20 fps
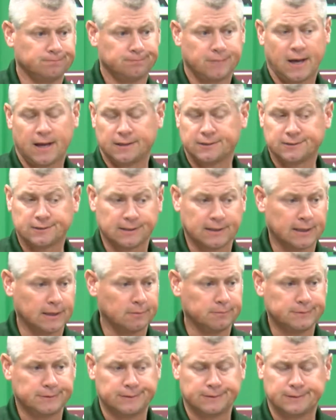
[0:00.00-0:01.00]
Hadn't
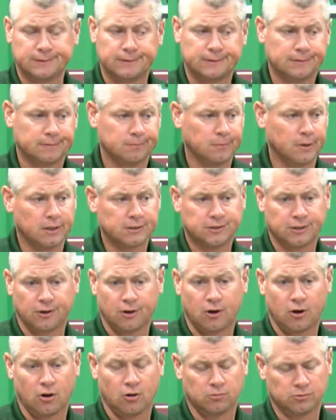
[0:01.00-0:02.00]
slept much at
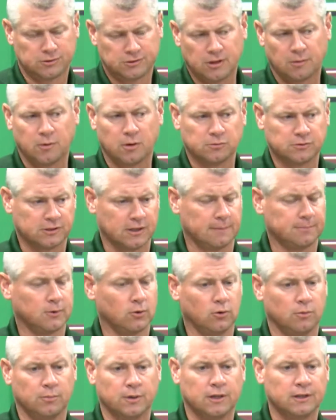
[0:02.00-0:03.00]
all. Some of them slept on
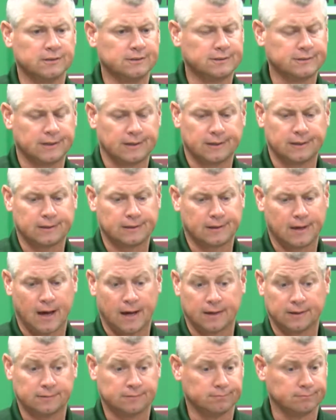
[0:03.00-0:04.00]
the bus.
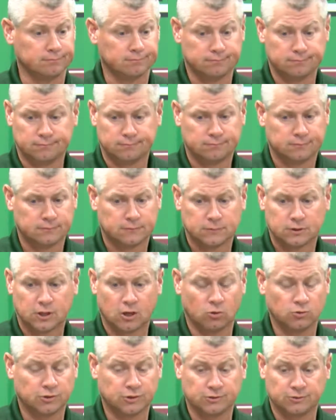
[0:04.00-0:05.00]
It
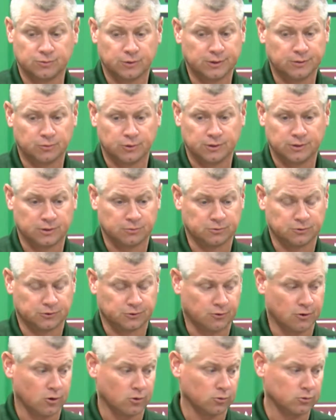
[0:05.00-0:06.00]
was
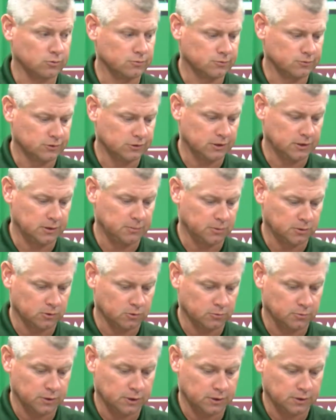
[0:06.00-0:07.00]
struggle sleep a
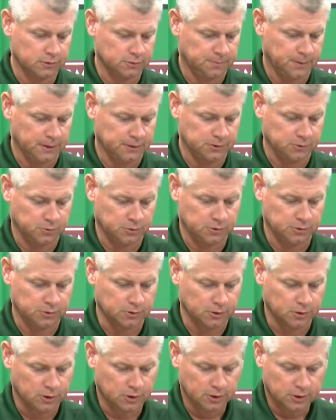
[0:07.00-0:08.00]
little bit, especially when you're
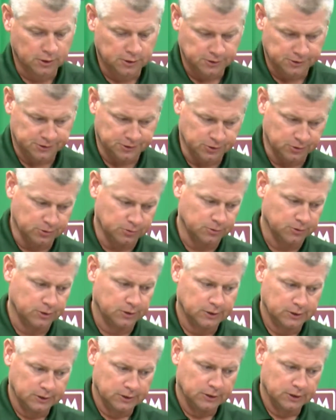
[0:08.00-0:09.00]
still
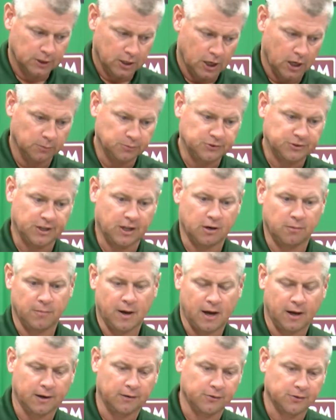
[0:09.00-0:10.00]
upset
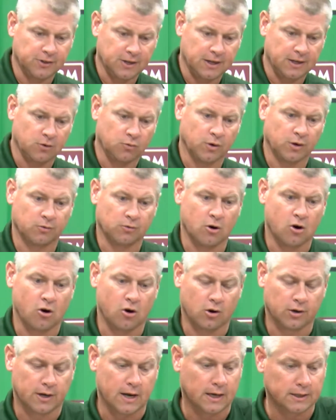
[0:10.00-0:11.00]
about everything that went
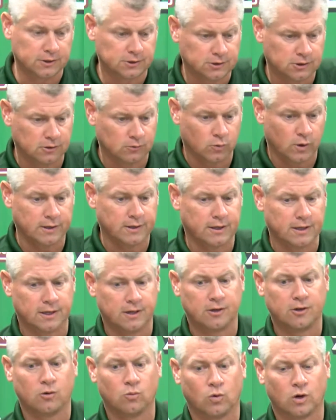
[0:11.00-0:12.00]
wrong. And I just couldn't wait to get in
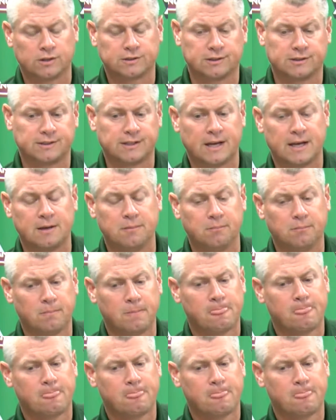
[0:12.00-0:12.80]
here and watch the tape,